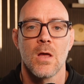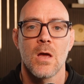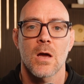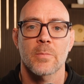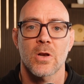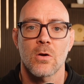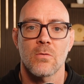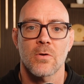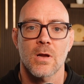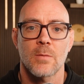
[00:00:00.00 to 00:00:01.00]
I'm going to go
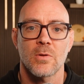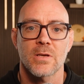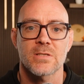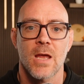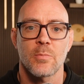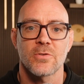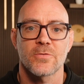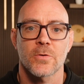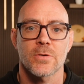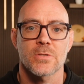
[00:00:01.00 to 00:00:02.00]
over a couple examples
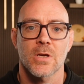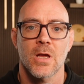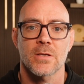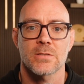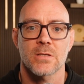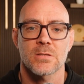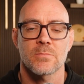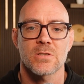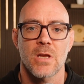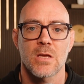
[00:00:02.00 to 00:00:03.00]
first to kind of set
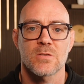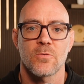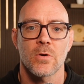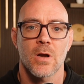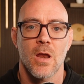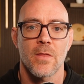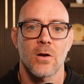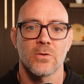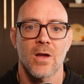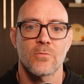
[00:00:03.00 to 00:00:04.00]
some stage for it, and then
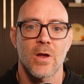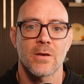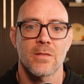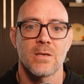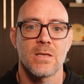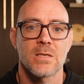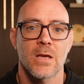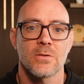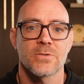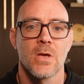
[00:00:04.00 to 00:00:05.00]
I'll dive right into the
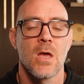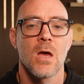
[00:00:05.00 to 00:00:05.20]
details.